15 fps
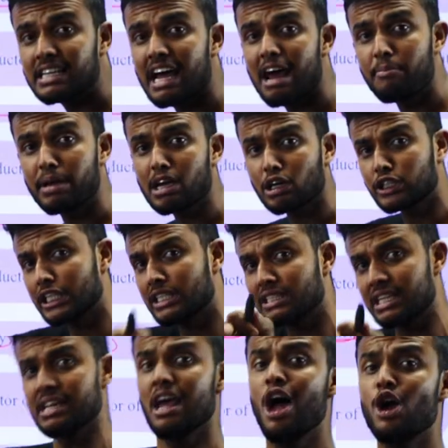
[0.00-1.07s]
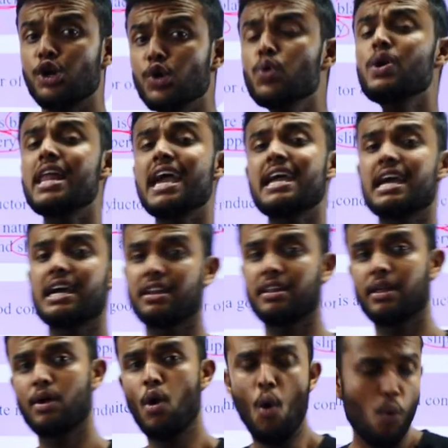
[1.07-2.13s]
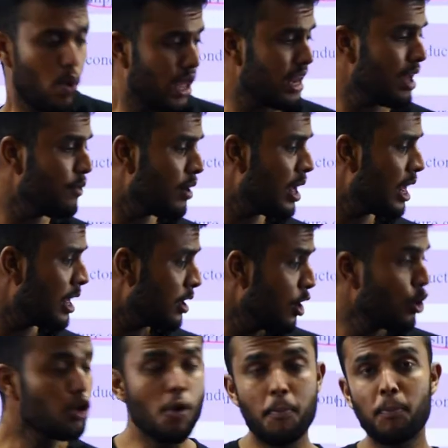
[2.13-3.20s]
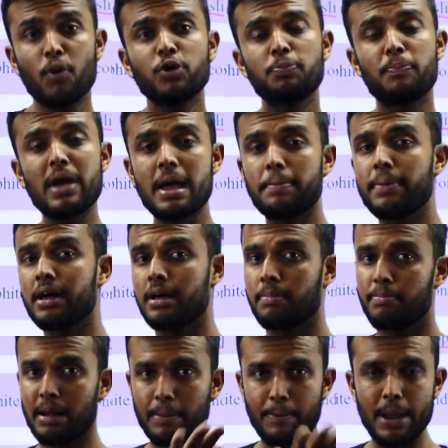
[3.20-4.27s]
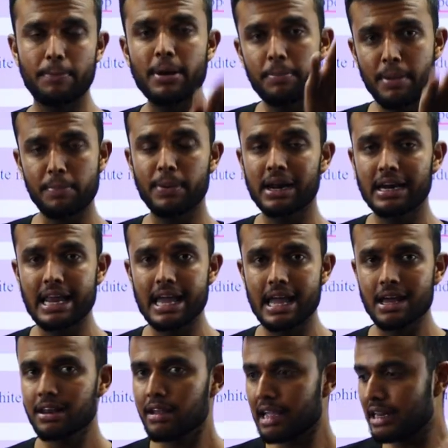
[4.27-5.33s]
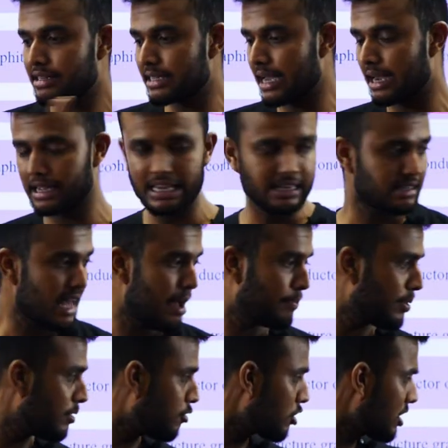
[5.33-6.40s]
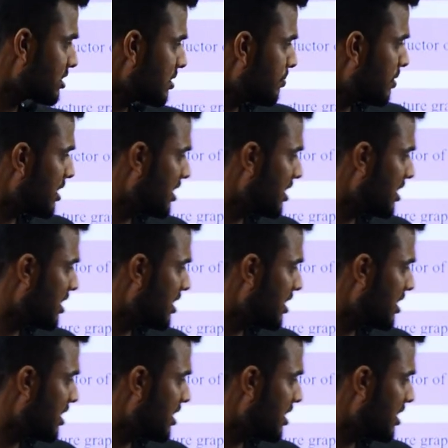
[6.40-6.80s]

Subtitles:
sir? Because it is a two layer. Whenever you put paper layer in sample, for example,